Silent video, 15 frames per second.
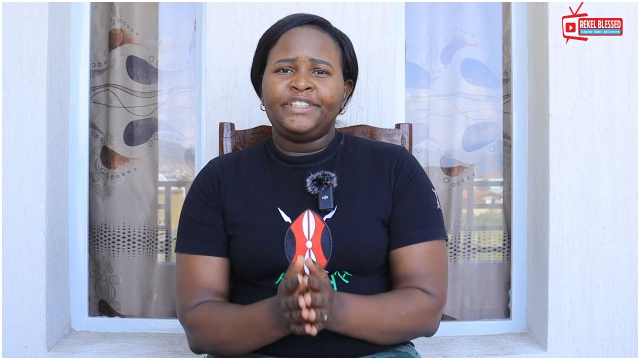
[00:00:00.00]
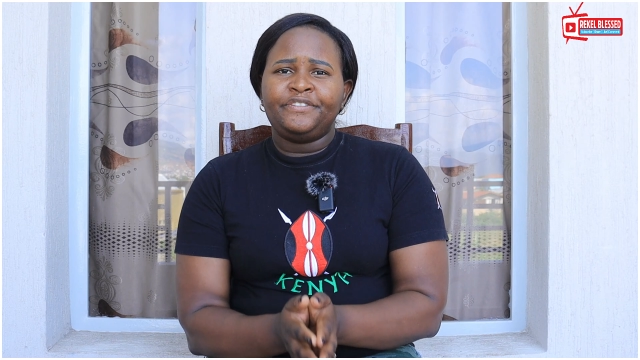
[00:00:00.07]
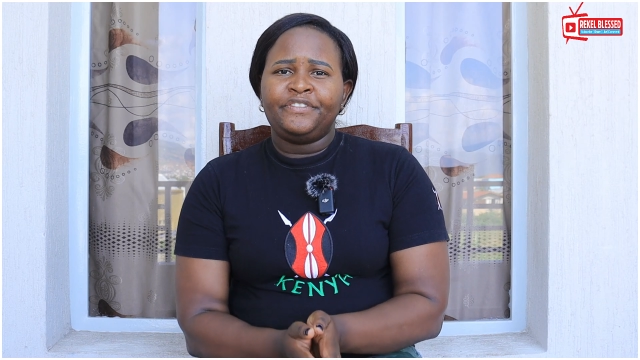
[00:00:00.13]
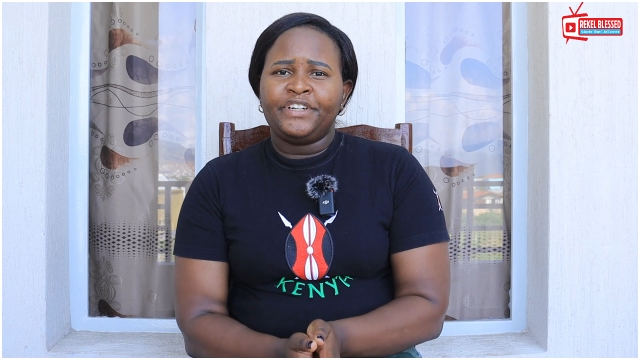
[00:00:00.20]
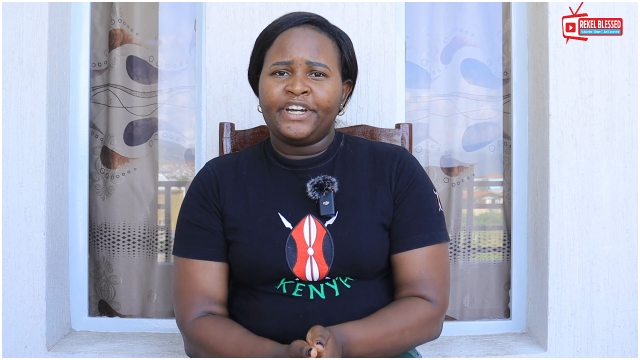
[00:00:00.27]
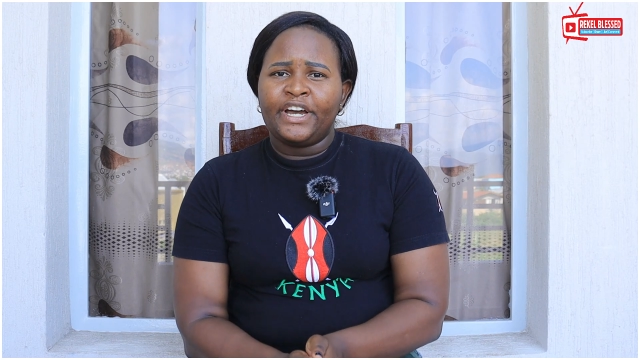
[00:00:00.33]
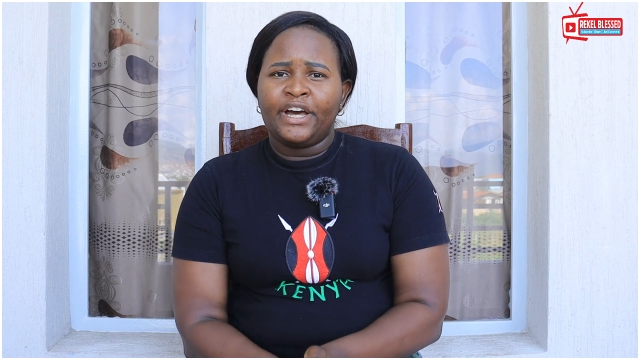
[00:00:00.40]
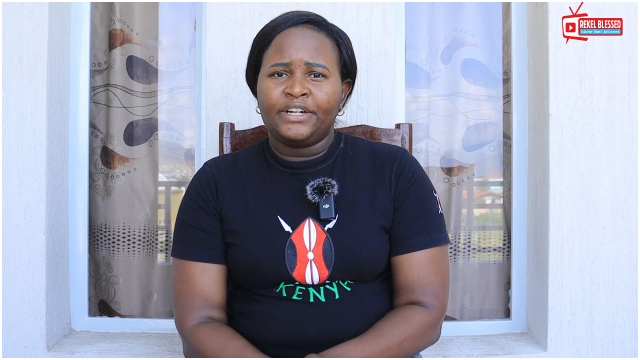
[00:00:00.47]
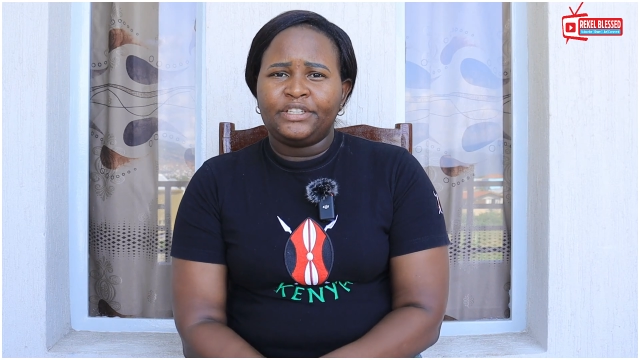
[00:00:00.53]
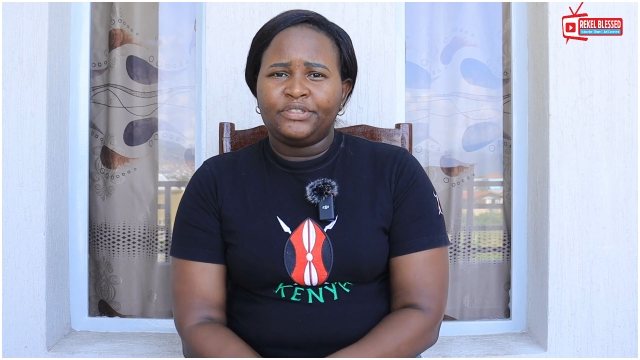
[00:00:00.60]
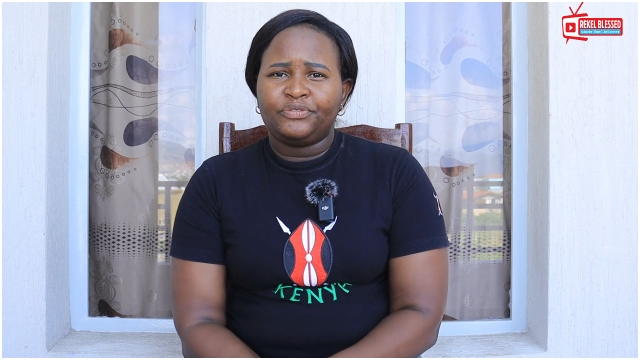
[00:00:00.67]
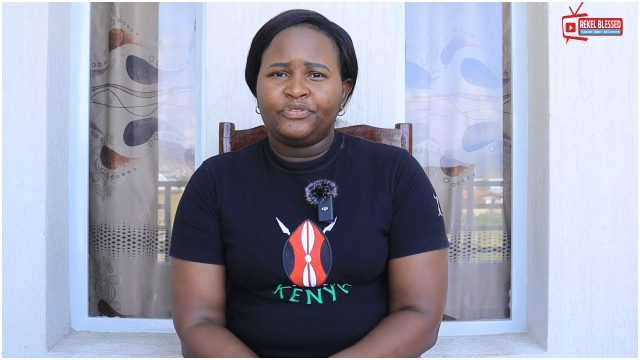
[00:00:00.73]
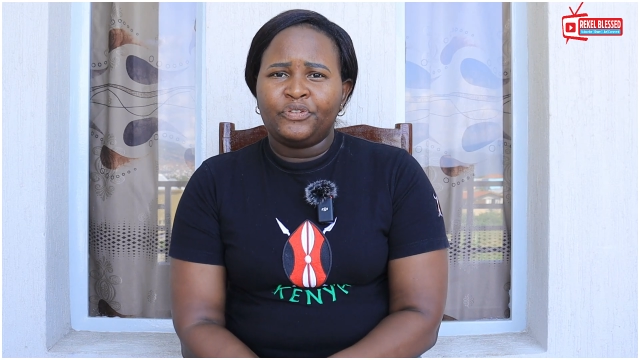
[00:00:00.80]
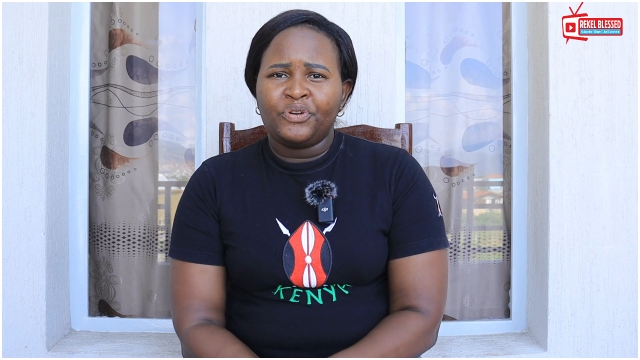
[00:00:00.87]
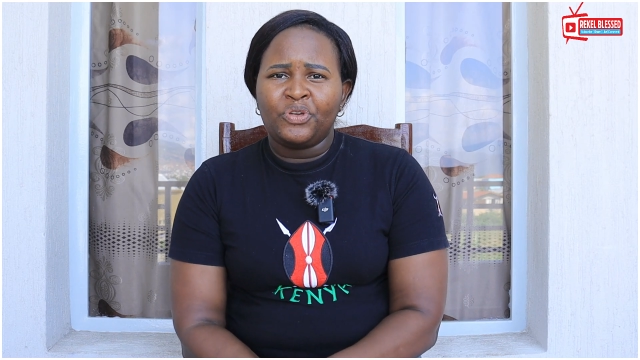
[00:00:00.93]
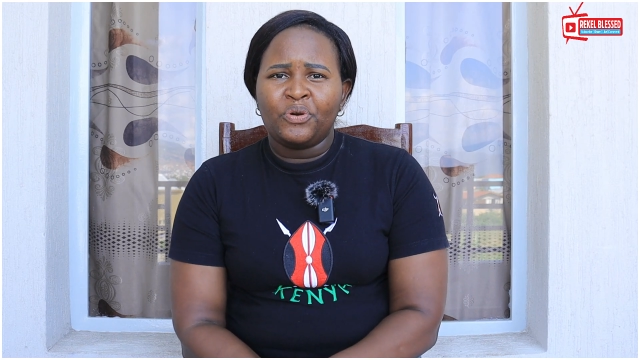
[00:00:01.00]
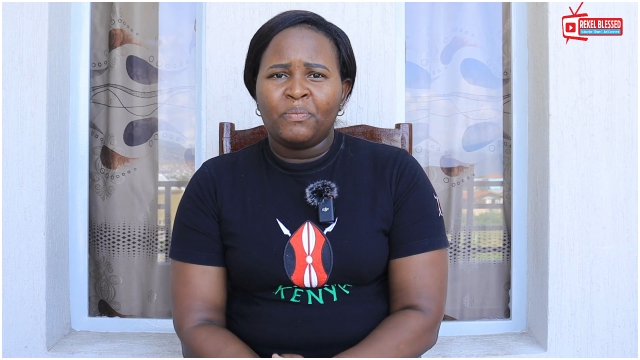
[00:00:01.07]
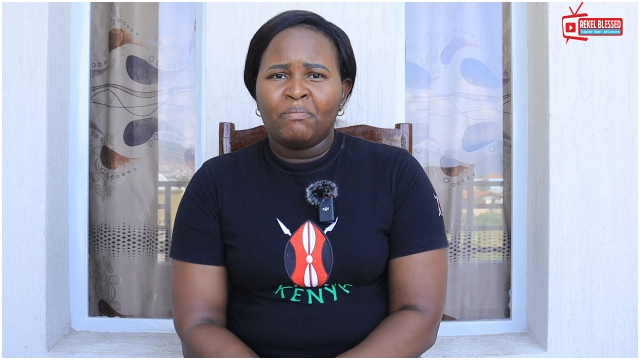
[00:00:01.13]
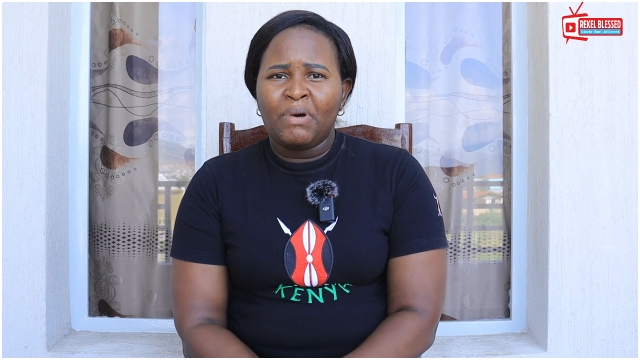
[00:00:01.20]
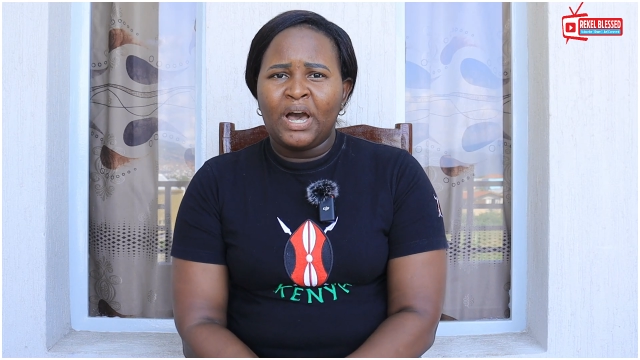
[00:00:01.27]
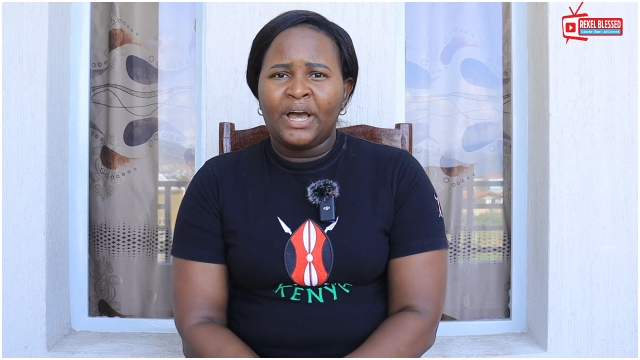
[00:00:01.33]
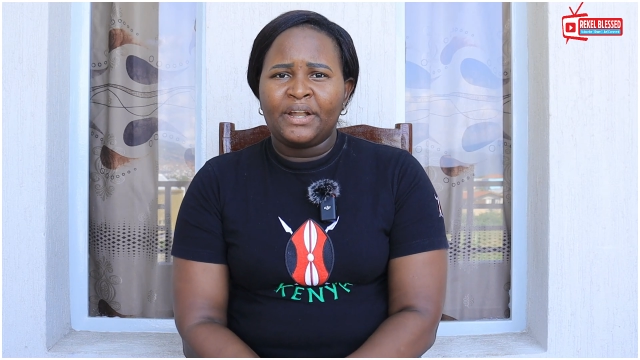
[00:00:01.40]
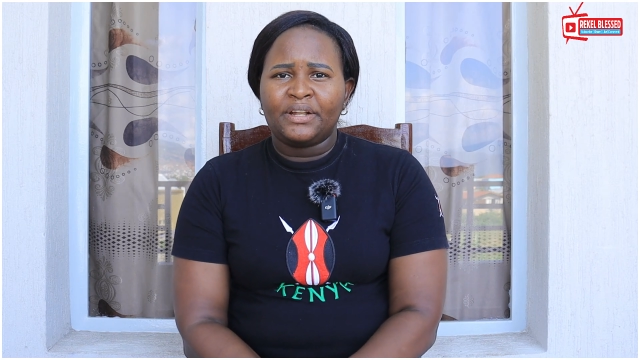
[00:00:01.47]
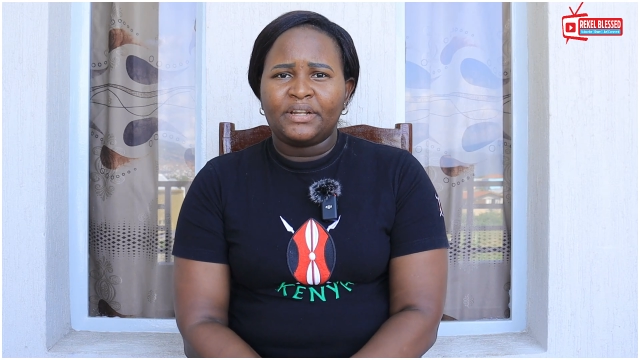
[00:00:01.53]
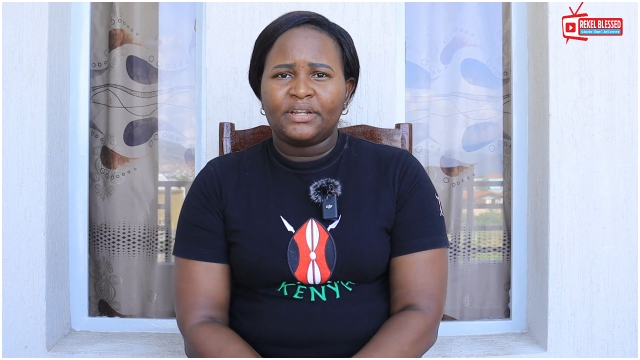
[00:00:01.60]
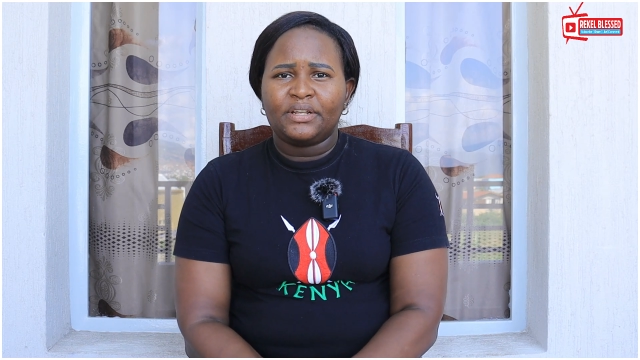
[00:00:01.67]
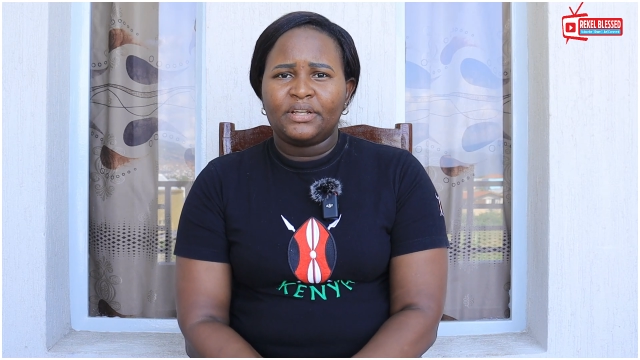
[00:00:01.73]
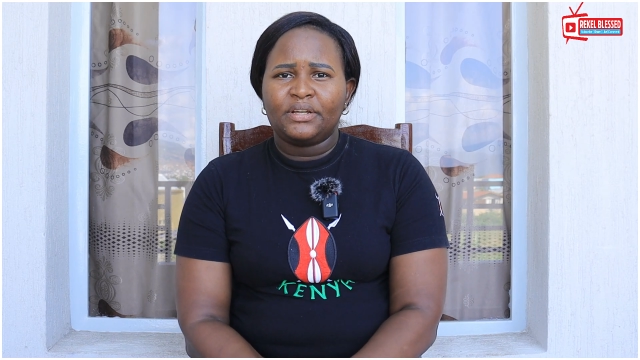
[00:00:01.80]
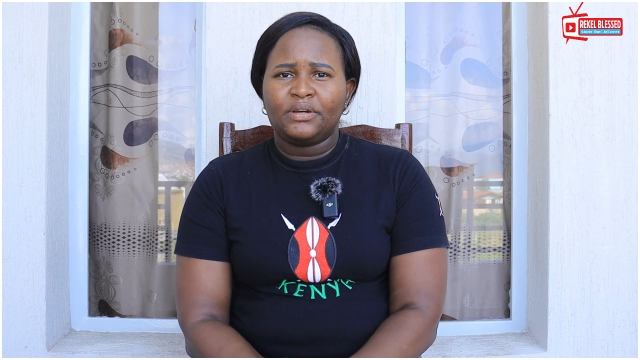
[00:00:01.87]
difficult for your man.